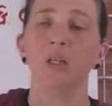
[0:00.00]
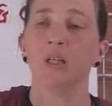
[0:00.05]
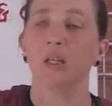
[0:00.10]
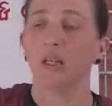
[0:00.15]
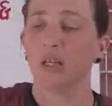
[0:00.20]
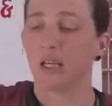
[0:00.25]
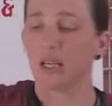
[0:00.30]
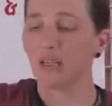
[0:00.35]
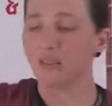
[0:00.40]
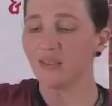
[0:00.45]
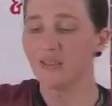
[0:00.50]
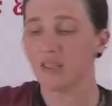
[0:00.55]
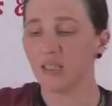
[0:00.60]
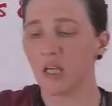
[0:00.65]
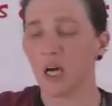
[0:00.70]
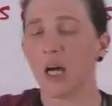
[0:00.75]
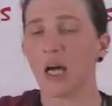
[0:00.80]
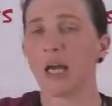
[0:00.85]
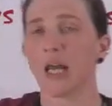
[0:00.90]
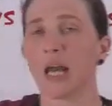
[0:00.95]
is
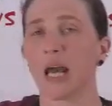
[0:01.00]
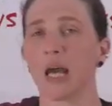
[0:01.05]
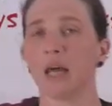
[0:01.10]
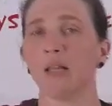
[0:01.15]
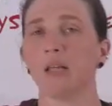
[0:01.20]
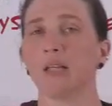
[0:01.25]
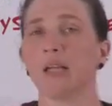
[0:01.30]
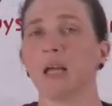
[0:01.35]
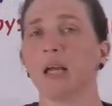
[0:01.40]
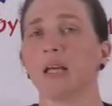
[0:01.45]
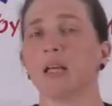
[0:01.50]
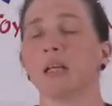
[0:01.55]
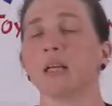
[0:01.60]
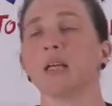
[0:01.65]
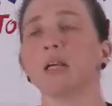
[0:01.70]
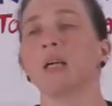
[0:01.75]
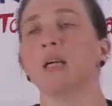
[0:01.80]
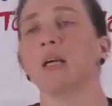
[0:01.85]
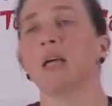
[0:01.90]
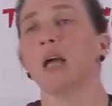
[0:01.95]
not allocated.
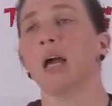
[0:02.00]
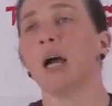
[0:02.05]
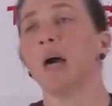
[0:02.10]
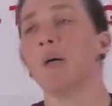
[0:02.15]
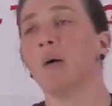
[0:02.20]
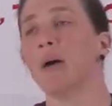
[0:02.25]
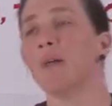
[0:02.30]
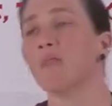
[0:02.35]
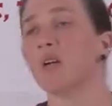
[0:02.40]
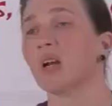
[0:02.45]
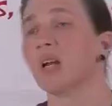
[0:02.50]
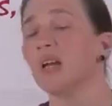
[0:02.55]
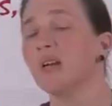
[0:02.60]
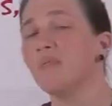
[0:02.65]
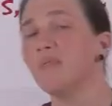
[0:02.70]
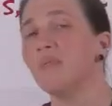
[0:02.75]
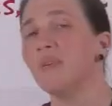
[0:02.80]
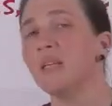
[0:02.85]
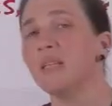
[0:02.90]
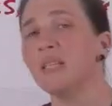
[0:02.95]
However,
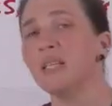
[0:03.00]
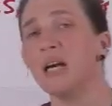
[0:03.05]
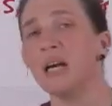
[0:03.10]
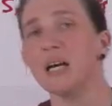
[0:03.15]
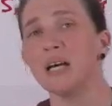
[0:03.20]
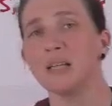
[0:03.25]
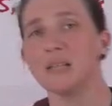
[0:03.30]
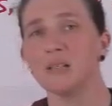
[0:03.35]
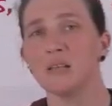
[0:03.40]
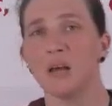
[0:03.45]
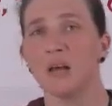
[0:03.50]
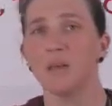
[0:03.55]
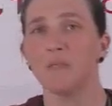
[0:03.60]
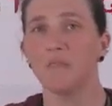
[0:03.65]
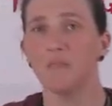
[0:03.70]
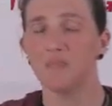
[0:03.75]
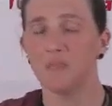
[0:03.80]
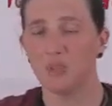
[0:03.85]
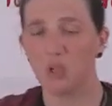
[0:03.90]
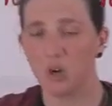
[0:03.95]
if it does
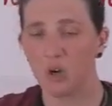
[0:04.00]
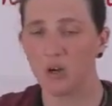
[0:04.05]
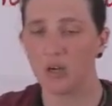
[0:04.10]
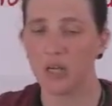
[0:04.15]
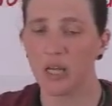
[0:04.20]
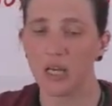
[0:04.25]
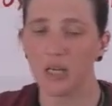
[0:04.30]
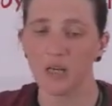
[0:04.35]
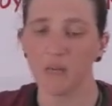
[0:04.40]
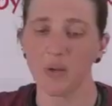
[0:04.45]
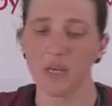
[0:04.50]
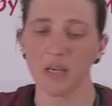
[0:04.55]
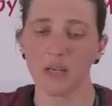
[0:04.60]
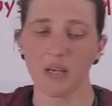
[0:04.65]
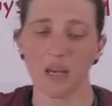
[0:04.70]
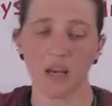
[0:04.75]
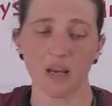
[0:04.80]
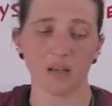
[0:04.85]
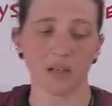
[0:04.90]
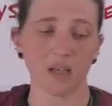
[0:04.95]
turn into
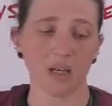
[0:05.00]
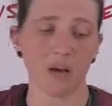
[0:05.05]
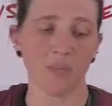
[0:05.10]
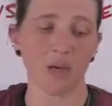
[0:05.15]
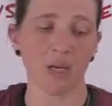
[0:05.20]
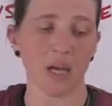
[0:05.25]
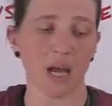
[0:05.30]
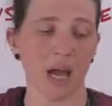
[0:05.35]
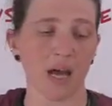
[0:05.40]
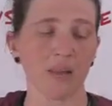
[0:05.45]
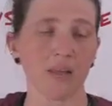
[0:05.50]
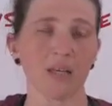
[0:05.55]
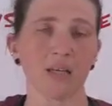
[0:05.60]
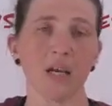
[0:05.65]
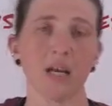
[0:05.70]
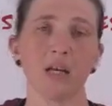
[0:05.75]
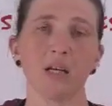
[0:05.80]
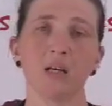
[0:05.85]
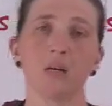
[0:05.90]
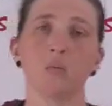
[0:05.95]
becoming
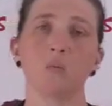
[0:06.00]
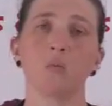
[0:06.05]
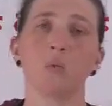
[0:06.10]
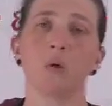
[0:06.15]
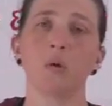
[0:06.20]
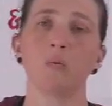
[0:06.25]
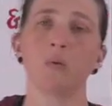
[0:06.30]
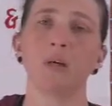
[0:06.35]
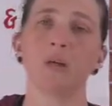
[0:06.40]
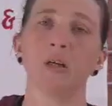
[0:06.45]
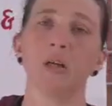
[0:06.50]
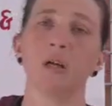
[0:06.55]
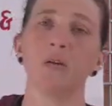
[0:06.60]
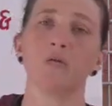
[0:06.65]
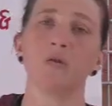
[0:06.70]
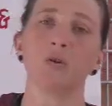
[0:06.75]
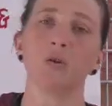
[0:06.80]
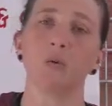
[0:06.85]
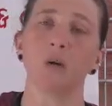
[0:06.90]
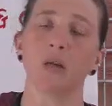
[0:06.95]
allocated, we will
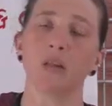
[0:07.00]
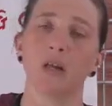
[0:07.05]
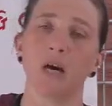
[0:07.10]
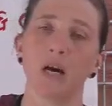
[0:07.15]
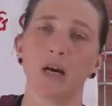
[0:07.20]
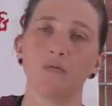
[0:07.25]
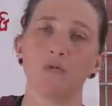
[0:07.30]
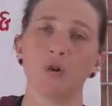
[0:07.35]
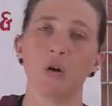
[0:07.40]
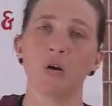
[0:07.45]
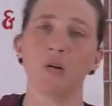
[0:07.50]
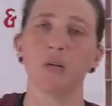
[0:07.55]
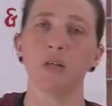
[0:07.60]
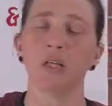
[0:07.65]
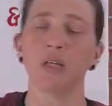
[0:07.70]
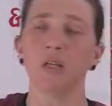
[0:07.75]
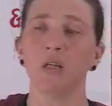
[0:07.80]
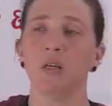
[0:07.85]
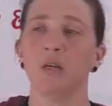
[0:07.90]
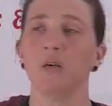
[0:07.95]
either do a live
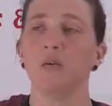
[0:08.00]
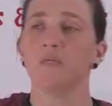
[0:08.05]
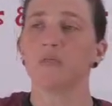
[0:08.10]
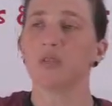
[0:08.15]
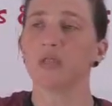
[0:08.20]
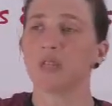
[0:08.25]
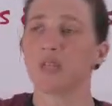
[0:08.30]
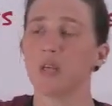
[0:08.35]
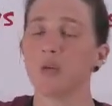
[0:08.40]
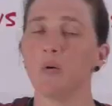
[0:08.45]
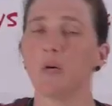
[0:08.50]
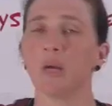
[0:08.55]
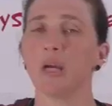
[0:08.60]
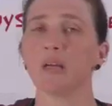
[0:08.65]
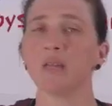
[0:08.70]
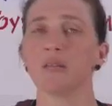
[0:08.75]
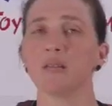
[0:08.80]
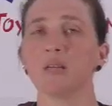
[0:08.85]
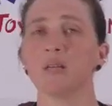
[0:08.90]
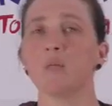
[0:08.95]
drawing to see who
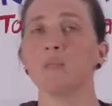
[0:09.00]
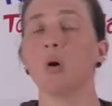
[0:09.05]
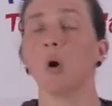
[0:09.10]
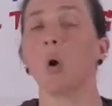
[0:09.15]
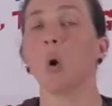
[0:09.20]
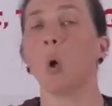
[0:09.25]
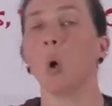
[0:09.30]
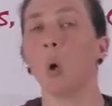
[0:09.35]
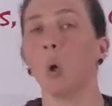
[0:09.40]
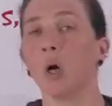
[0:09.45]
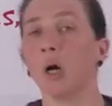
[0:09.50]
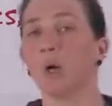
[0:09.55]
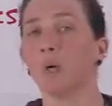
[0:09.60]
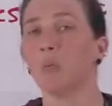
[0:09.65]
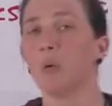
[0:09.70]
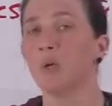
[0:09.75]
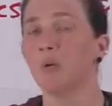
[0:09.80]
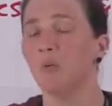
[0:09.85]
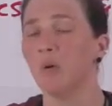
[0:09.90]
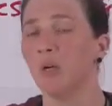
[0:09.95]
gets them, or
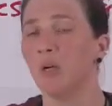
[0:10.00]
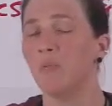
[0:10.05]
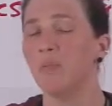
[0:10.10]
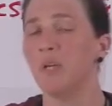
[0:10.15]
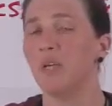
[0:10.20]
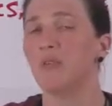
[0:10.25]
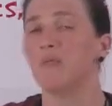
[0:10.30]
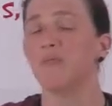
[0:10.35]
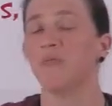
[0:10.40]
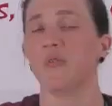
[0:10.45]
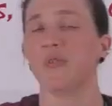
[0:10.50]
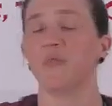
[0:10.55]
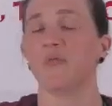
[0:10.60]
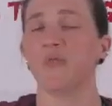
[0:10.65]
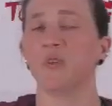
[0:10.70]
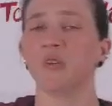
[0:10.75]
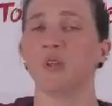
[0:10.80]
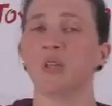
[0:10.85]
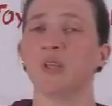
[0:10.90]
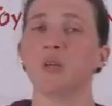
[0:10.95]
we will be
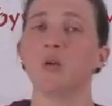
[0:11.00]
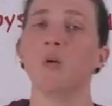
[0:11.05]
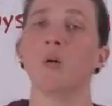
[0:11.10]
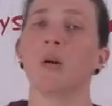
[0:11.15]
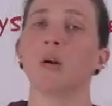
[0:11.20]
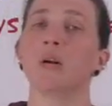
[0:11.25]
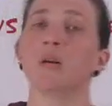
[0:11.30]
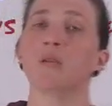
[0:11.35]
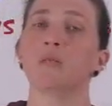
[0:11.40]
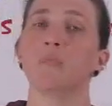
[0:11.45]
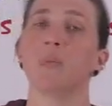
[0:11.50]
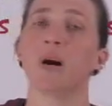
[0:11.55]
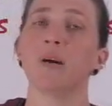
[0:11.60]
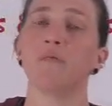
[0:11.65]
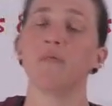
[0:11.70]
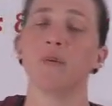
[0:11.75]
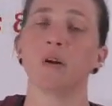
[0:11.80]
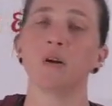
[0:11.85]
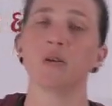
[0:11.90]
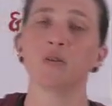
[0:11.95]
fulfilling the orders by
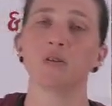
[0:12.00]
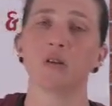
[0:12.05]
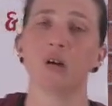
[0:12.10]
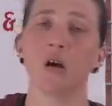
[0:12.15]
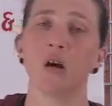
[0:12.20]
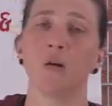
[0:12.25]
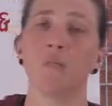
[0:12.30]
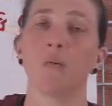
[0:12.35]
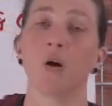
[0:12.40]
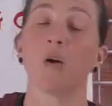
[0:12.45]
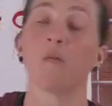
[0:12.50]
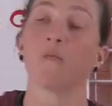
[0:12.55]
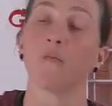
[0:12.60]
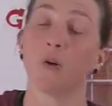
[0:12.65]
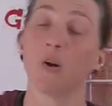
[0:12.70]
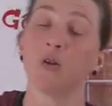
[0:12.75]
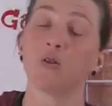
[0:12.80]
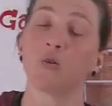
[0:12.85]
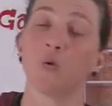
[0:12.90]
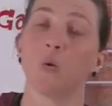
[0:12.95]
first come or
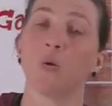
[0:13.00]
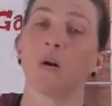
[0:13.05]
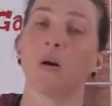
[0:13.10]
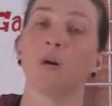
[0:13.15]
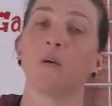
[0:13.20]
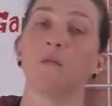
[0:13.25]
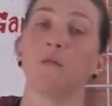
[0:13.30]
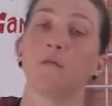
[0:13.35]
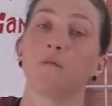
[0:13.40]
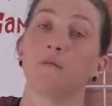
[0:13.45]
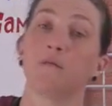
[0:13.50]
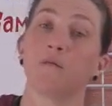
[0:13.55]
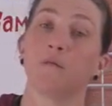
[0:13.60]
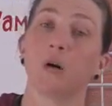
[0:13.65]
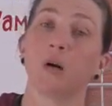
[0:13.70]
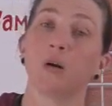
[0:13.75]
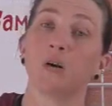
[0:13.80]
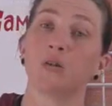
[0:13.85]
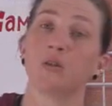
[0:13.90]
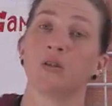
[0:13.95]
first order,
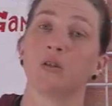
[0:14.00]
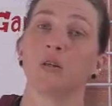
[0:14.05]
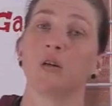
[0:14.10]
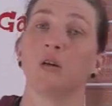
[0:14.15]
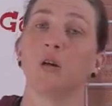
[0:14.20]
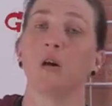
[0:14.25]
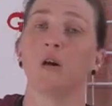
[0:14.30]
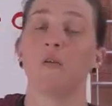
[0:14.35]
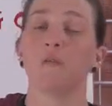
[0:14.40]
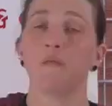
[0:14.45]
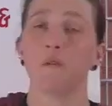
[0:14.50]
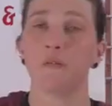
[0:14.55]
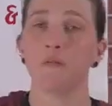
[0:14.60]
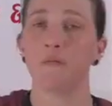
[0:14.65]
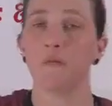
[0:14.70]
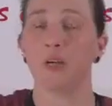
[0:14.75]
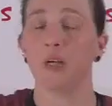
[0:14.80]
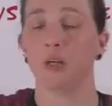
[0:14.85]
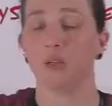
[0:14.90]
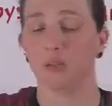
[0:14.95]
first
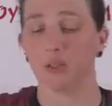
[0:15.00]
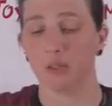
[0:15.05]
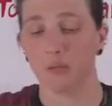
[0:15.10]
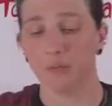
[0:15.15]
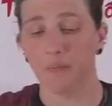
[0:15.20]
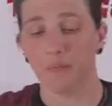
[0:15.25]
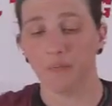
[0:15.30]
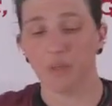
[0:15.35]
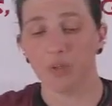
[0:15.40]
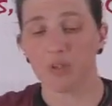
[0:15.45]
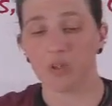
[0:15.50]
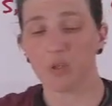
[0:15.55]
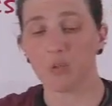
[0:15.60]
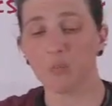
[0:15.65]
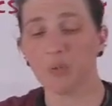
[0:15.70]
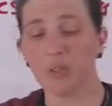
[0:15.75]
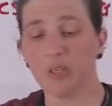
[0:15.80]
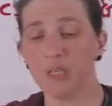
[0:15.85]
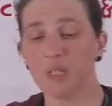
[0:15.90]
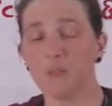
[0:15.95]
fulfilled. So
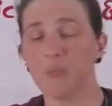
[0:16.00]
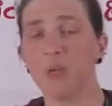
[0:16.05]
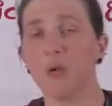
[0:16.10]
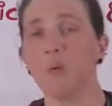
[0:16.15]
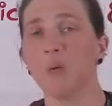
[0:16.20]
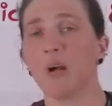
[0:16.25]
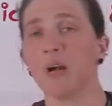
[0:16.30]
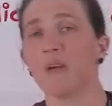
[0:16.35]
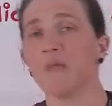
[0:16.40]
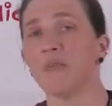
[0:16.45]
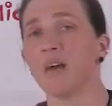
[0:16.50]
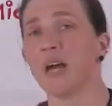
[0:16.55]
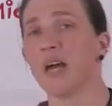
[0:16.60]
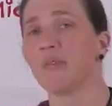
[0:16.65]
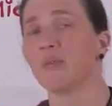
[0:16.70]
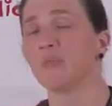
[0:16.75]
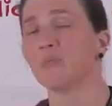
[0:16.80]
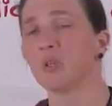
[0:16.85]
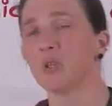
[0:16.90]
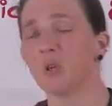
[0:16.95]
please be aware of
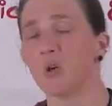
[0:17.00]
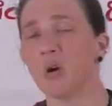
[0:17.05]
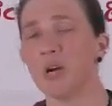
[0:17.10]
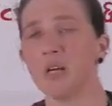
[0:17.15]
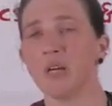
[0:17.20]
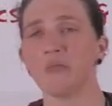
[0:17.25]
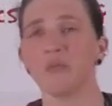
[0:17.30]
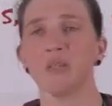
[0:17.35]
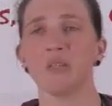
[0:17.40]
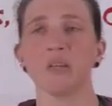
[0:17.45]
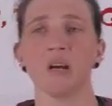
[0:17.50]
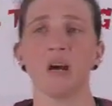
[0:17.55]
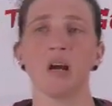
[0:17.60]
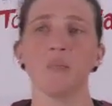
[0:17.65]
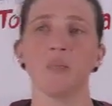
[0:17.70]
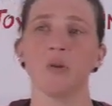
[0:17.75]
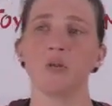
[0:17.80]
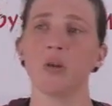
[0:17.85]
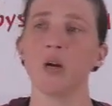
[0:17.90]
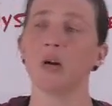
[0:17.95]
that. The majority of the
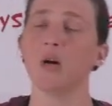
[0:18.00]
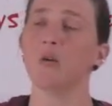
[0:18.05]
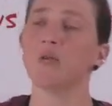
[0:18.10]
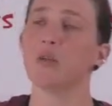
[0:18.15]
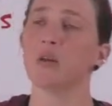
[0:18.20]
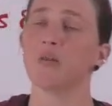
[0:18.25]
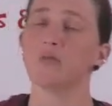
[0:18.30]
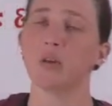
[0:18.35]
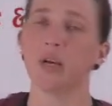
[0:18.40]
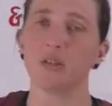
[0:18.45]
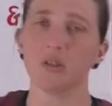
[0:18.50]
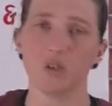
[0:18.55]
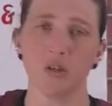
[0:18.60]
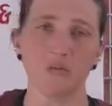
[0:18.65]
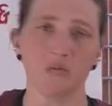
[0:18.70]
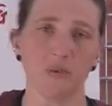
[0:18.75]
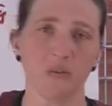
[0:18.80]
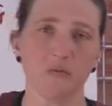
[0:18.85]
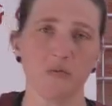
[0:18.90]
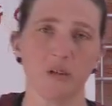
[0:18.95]
time on those, they do
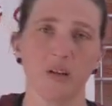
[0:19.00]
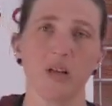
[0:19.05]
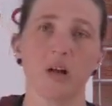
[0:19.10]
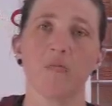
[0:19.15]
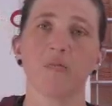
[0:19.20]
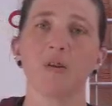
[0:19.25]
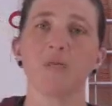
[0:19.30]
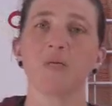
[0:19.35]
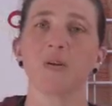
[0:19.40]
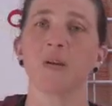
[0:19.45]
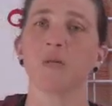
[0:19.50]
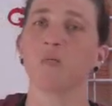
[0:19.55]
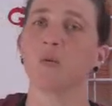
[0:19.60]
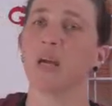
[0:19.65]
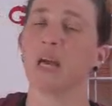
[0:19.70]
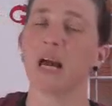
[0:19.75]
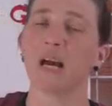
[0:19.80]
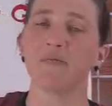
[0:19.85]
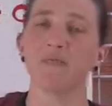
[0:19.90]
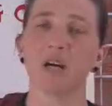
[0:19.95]
fulfill everything.
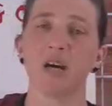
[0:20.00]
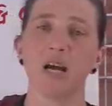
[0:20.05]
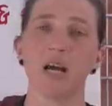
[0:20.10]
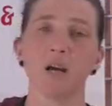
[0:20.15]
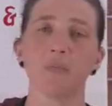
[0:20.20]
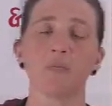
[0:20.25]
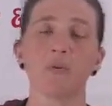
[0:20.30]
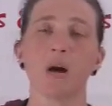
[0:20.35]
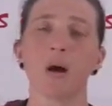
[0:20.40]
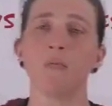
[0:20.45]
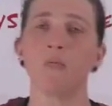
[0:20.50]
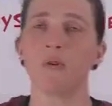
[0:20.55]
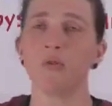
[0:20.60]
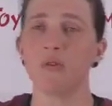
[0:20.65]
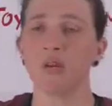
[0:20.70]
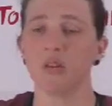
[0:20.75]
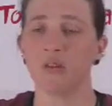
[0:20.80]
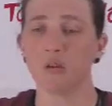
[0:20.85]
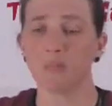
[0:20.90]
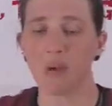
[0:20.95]
We have not had a problem with
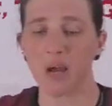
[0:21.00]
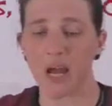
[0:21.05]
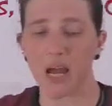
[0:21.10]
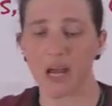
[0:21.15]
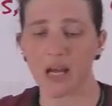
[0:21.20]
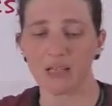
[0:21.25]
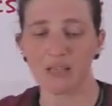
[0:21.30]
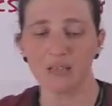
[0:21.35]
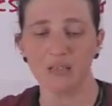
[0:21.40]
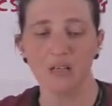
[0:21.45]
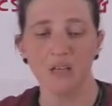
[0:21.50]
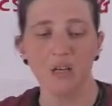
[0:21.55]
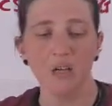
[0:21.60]
it in the past.